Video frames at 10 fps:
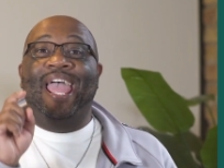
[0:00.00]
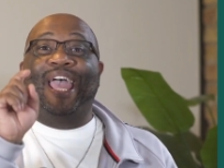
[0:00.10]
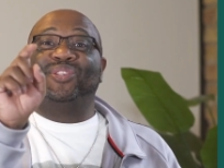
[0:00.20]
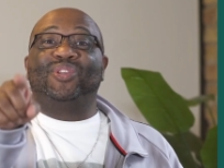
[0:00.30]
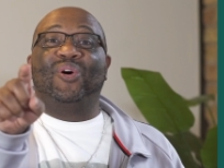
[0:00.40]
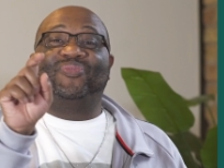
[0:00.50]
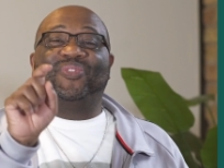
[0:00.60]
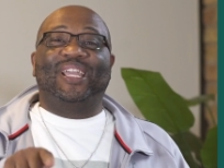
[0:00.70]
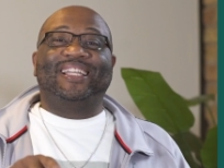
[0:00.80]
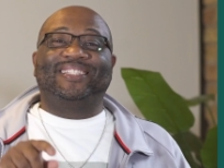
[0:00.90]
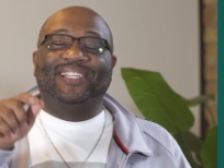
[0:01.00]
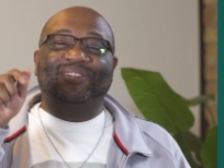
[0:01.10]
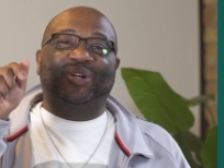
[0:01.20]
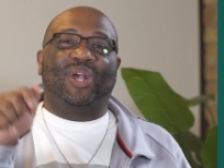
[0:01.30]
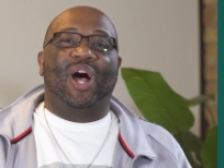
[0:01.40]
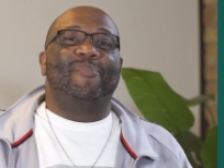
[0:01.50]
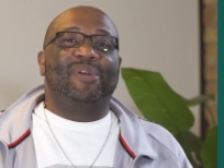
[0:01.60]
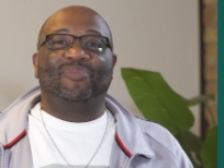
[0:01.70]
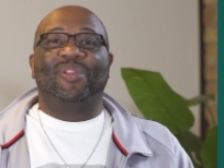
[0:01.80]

And don't forget to leave a comment.